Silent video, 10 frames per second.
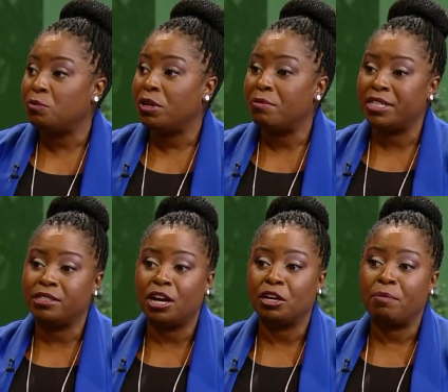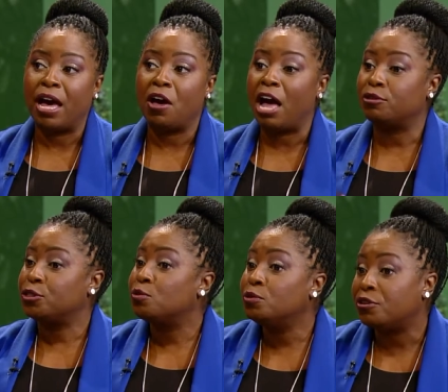we must talk about how
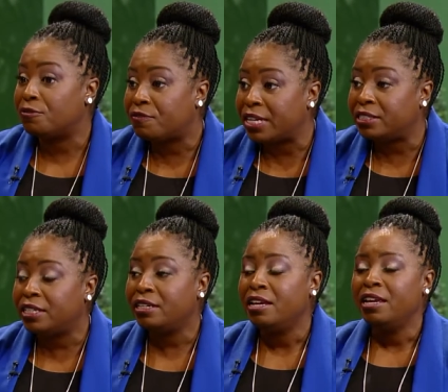schools are funded,